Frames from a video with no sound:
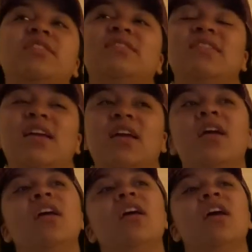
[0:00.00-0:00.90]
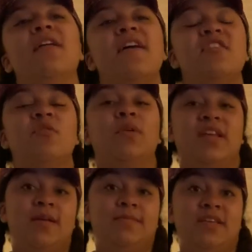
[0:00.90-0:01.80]
it's like then you don't want to
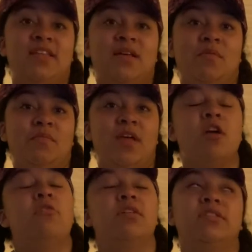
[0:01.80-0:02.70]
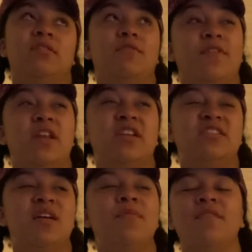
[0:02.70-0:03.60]
keep seeing them and be like, oh, I still don't fit into
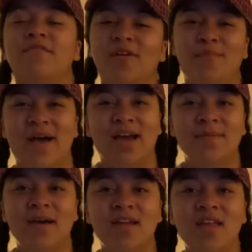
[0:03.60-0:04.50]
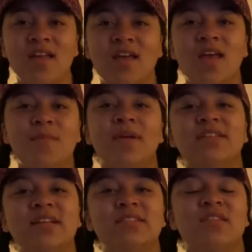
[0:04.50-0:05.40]
them and then feel bad about it because
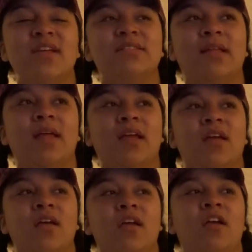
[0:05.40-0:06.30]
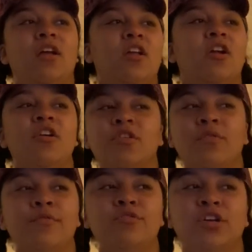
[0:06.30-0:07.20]
that's the things that like you're on your
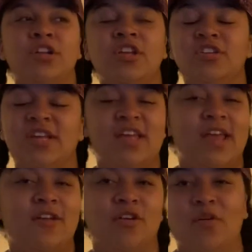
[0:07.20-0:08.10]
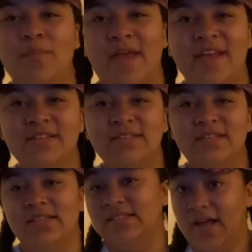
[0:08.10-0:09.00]
own journey, you're taking it at your own pace,
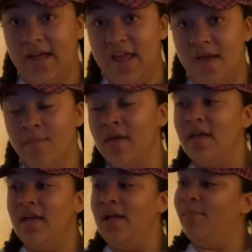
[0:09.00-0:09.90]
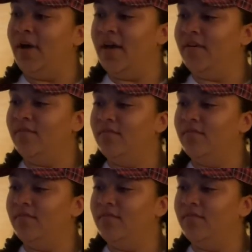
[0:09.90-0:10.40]
as I am, but